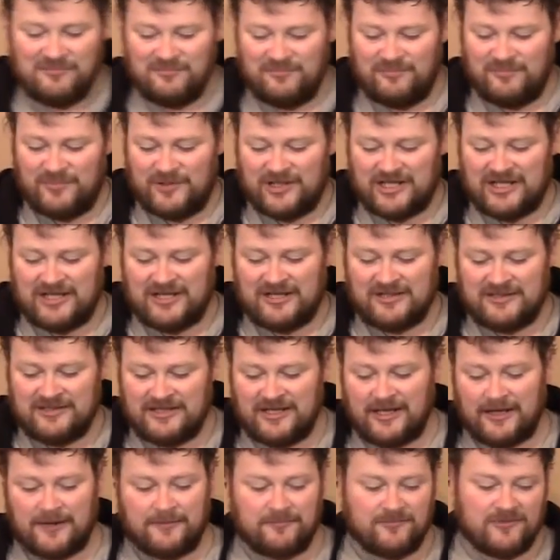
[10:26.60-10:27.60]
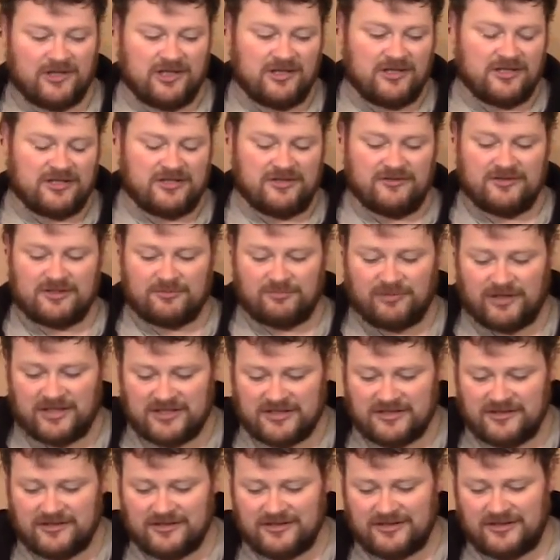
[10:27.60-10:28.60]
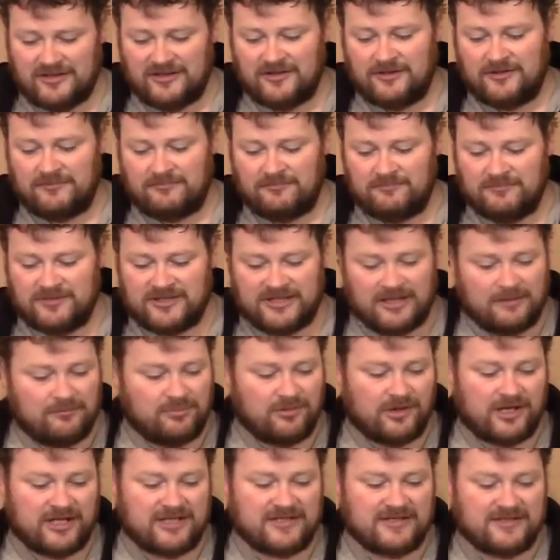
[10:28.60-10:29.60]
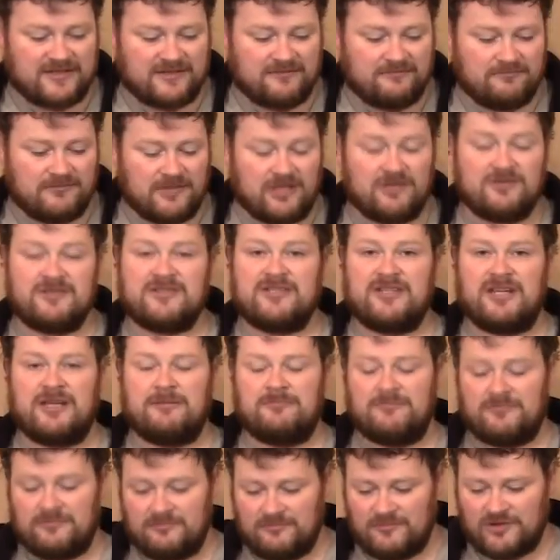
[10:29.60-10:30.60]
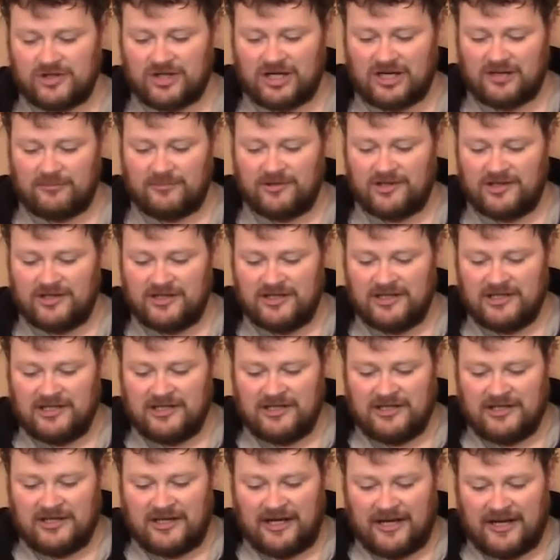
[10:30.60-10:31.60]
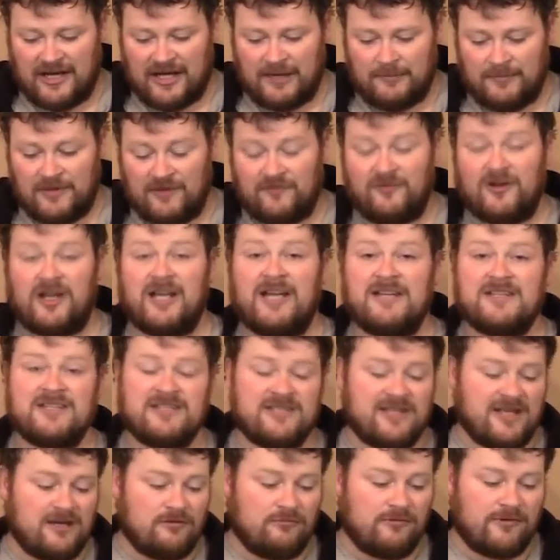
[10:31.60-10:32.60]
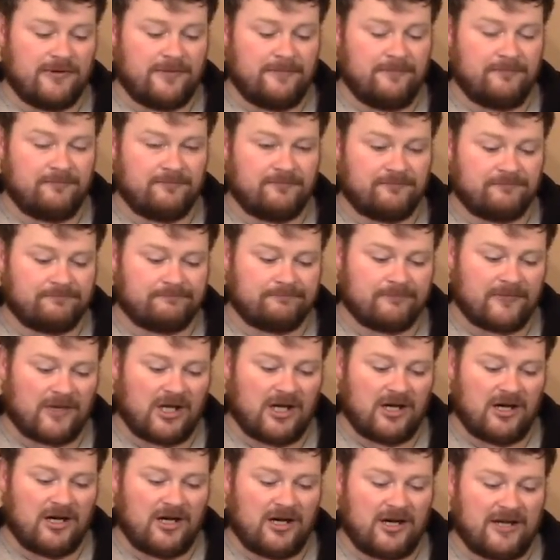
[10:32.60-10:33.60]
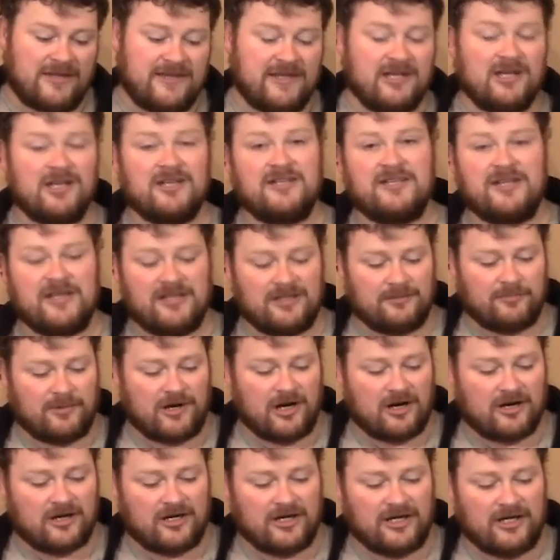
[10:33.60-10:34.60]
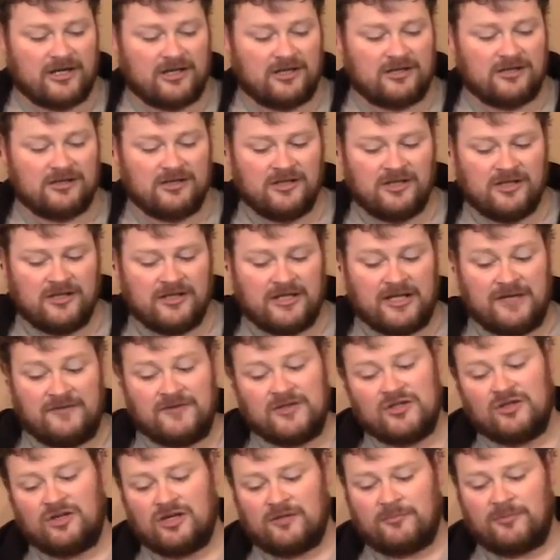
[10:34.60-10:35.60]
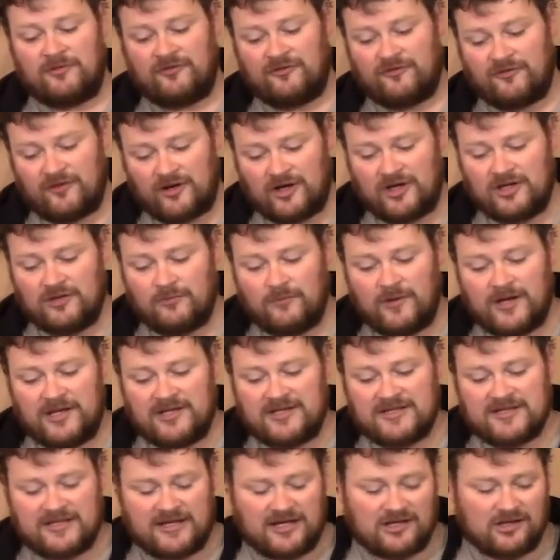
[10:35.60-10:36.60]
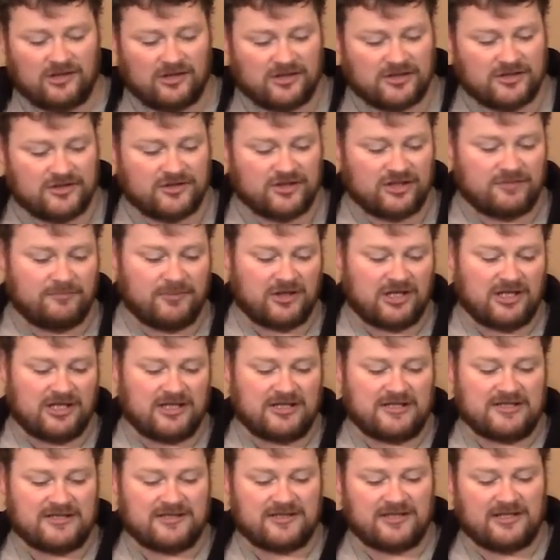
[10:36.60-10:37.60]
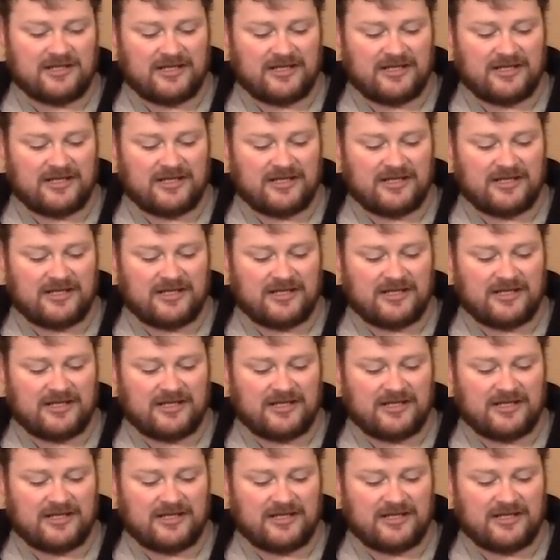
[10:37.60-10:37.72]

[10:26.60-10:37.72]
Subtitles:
But yeah, they're the two suppressors. They're same price, they do the same job. If I had to take one, I think I'd take the Parker Hale, even though I prefer the way the SAK looks, just because